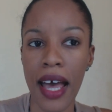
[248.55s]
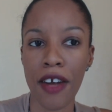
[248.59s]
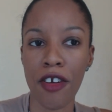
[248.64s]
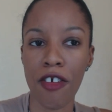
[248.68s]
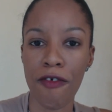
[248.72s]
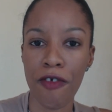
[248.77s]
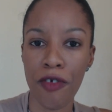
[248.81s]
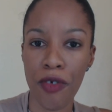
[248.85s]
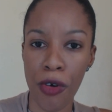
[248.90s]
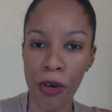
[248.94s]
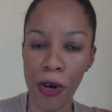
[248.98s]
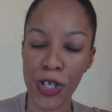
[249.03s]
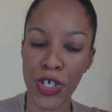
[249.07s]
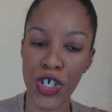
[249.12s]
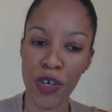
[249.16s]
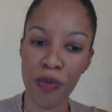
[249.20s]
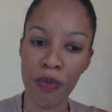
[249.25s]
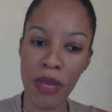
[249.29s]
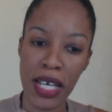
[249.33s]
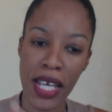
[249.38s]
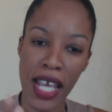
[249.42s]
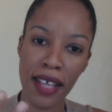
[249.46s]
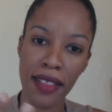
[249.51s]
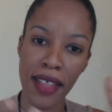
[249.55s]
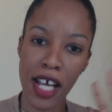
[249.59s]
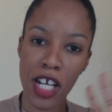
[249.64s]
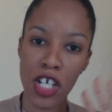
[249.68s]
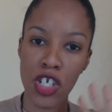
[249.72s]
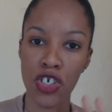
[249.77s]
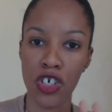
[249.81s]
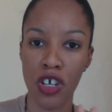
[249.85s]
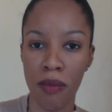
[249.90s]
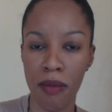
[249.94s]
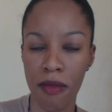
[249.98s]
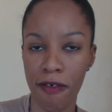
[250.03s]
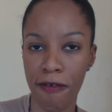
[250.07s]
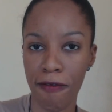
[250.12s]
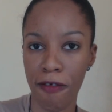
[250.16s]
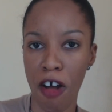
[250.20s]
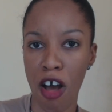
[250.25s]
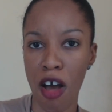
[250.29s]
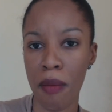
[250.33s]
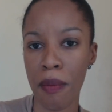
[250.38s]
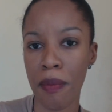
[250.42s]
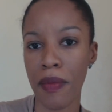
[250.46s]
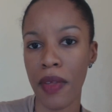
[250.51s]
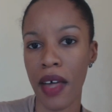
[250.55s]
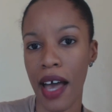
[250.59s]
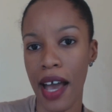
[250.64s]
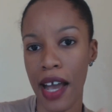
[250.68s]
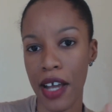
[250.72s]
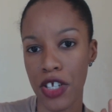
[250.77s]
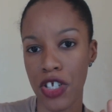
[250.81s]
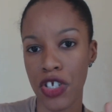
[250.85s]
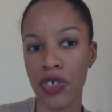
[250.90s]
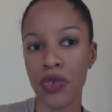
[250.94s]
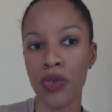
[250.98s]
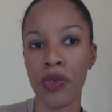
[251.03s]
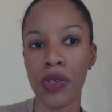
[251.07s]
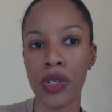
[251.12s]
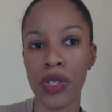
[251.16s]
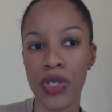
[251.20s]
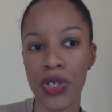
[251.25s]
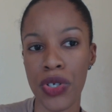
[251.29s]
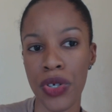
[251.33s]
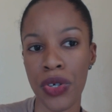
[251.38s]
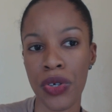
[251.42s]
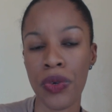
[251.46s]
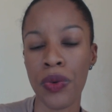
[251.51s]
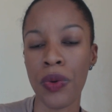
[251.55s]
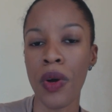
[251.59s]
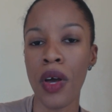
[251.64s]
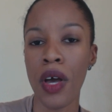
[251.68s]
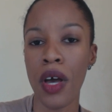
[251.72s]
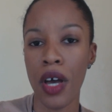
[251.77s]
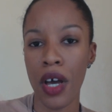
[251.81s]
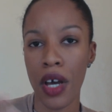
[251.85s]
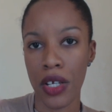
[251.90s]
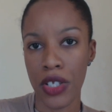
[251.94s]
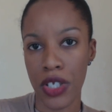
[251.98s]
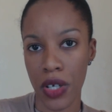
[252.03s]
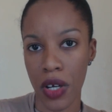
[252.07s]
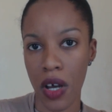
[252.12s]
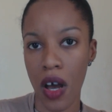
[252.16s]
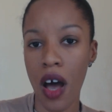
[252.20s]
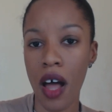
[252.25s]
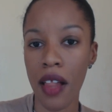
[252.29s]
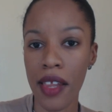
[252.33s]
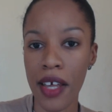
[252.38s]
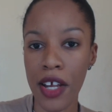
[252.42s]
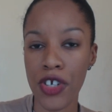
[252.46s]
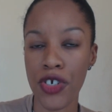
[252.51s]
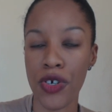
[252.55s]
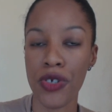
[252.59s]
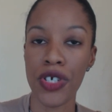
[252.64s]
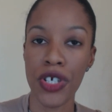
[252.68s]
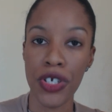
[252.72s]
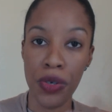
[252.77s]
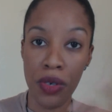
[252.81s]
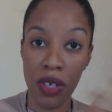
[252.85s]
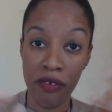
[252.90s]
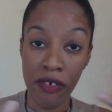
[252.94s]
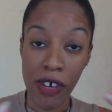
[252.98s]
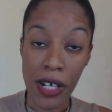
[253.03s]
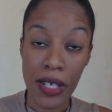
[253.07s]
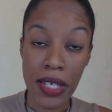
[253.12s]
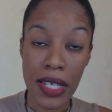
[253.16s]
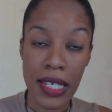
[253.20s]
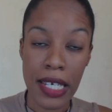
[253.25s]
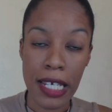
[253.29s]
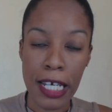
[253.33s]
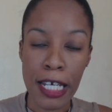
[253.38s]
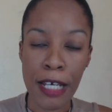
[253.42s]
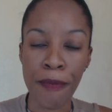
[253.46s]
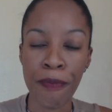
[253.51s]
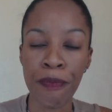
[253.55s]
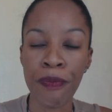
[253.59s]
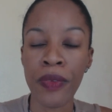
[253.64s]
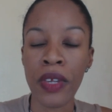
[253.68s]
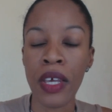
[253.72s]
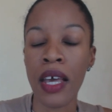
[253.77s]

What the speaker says: And of course, you're making that jump from high school to college or to university.